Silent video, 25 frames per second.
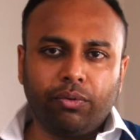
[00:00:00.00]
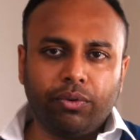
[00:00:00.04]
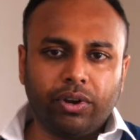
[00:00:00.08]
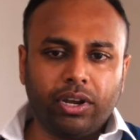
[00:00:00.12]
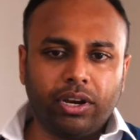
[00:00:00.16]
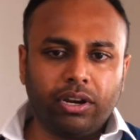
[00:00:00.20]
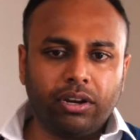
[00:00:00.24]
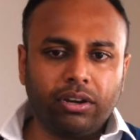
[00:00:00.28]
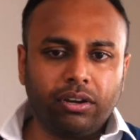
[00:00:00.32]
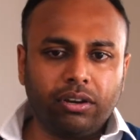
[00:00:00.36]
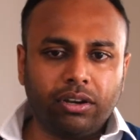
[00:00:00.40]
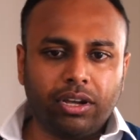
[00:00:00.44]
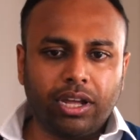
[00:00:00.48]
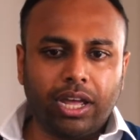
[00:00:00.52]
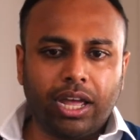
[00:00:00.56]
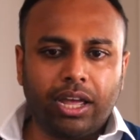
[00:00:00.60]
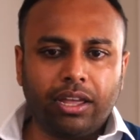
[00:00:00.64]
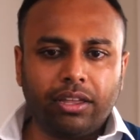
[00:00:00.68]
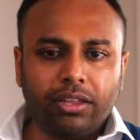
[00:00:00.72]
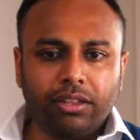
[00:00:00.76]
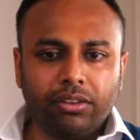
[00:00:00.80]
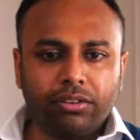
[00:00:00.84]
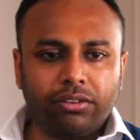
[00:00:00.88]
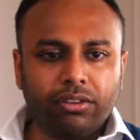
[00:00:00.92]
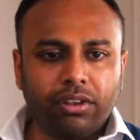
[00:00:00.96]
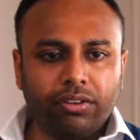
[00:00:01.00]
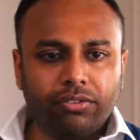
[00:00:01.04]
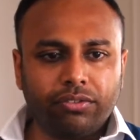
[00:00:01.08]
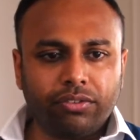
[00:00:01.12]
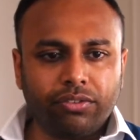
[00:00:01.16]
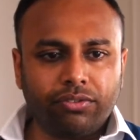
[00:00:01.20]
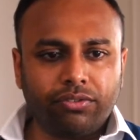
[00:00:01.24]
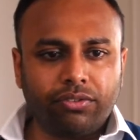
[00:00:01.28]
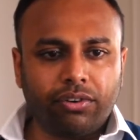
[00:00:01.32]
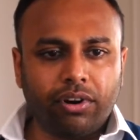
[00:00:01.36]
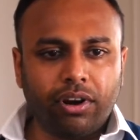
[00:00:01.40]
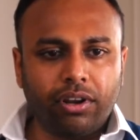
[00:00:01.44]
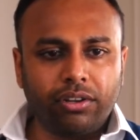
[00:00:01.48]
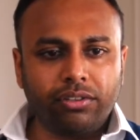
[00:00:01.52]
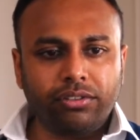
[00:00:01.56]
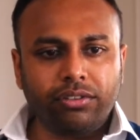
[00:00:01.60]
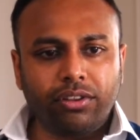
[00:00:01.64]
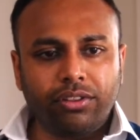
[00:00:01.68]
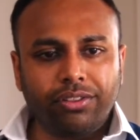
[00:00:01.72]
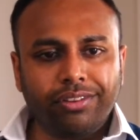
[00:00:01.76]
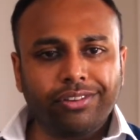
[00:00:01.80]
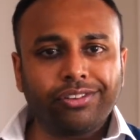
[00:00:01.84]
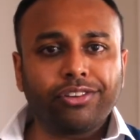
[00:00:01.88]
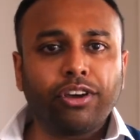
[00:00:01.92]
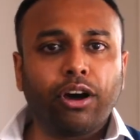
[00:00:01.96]
we're going to look at in terms of trust
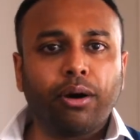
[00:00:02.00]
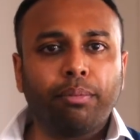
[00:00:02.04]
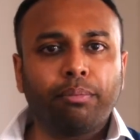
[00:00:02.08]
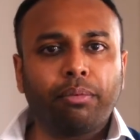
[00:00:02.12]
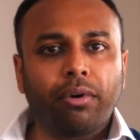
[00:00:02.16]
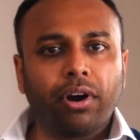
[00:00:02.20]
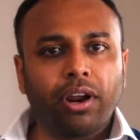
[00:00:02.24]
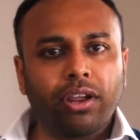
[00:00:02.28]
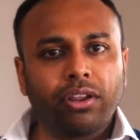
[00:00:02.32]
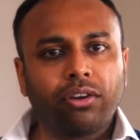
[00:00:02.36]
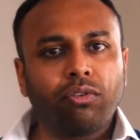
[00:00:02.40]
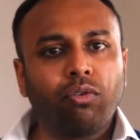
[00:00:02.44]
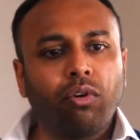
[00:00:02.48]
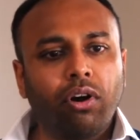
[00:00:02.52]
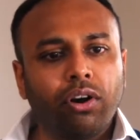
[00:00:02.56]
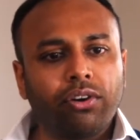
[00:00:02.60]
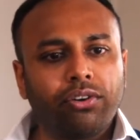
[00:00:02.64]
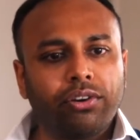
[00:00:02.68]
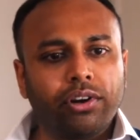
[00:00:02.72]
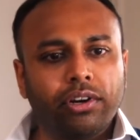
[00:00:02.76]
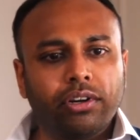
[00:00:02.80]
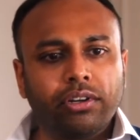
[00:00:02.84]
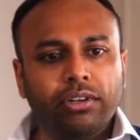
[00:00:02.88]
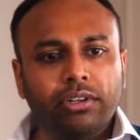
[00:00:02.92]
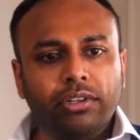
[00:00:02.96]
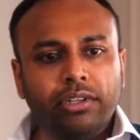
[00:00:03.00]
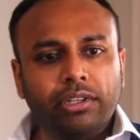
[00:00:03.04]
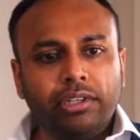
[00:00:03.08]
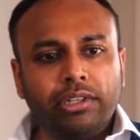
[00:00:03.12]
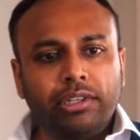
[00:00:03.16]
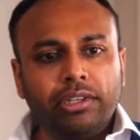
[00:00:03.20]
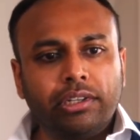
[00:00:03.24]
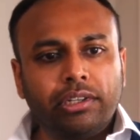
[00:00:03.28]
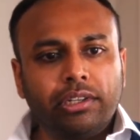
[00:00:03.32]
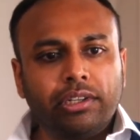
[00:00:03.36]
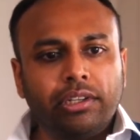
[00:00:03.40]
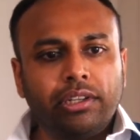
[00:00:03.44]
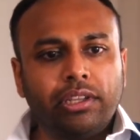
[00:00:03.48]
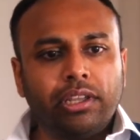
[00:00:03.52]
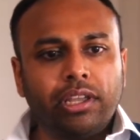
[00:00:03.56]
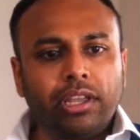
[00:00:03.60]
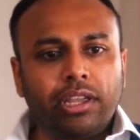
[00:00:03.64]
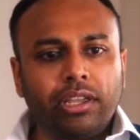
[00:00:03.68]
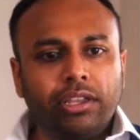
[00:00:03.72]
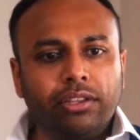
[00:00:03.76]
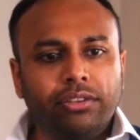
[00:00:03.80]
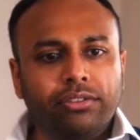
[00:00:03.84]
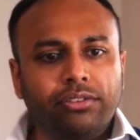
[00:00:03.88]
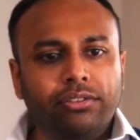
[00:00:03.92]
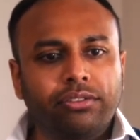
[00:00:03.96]
on the top right quadrant
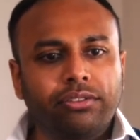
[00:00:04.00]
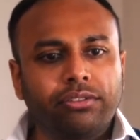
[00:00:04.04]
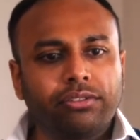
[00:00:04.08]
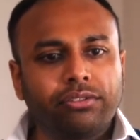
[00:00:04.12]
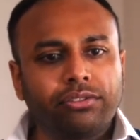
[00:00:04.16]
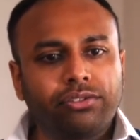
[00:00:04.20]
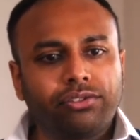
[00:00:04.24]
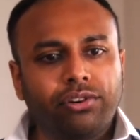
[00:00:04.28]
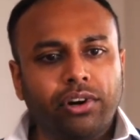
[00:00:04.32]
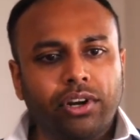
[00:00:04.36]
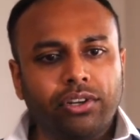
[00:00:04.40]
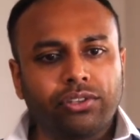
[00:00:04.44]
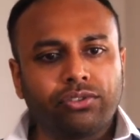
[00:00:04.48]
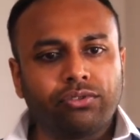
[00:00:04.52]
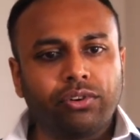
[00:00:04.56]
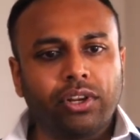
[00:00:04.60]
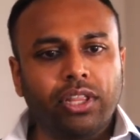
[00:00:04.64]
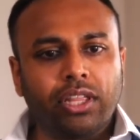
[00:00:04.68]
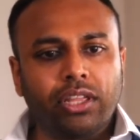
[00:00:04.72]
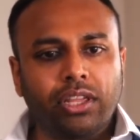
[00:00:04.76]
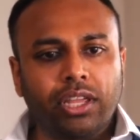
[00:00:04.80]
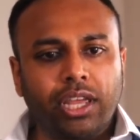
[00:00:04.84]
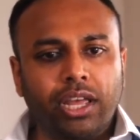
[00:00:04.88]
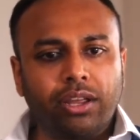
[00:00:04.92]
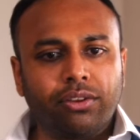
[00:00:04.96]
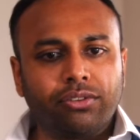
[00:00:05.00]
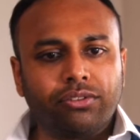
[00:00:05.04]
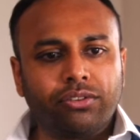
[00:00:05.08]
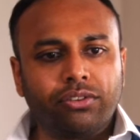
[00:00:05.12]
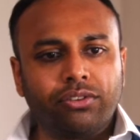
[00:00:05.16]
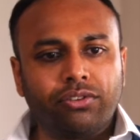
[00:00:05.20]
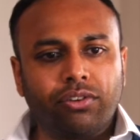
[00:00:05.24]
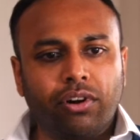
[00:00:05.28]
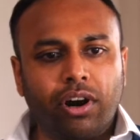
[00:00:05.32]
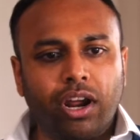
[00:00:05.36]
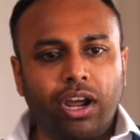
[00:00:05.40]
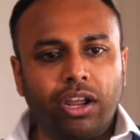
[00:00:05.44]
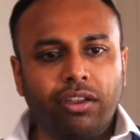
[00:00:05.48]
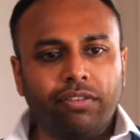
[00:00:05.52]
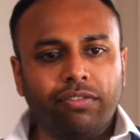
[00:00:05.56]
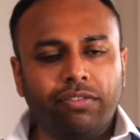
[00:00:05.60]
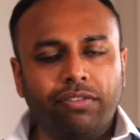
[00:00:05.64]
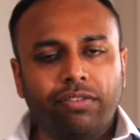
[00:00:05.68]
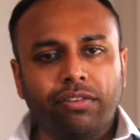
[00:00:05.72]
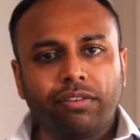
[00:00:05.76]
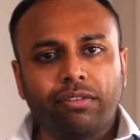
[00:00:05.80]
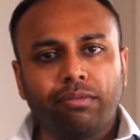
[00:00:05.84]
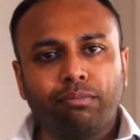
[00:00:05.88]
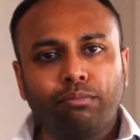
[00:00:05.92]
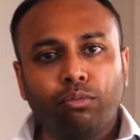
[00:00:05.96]
is trust really helps to
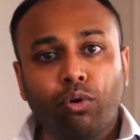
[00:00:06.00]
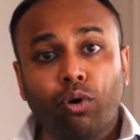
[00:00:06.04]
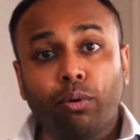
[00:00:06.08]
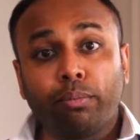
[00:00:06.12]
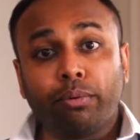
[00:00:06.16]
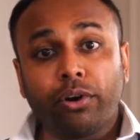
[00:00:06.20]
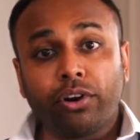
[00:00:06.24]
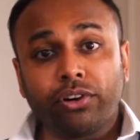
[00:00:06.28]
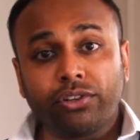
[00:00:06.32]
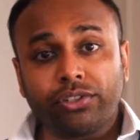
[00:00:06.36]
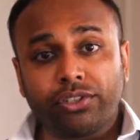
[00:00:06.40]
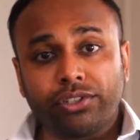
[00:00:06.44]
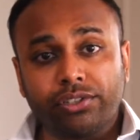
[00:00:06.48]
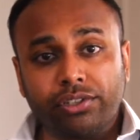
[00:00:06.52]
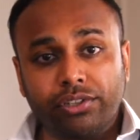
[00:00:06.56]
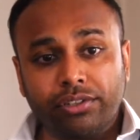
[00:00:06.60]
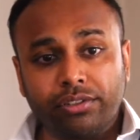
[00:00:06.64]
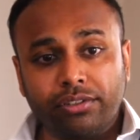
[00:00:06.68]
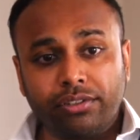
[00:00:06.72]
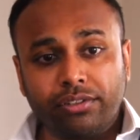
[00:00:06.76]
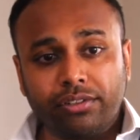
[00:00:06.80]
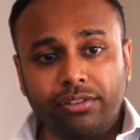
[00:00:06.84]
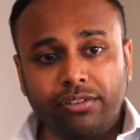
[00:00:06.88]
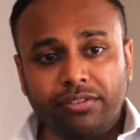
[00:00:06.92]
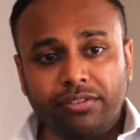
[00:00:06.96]
drive more purchases.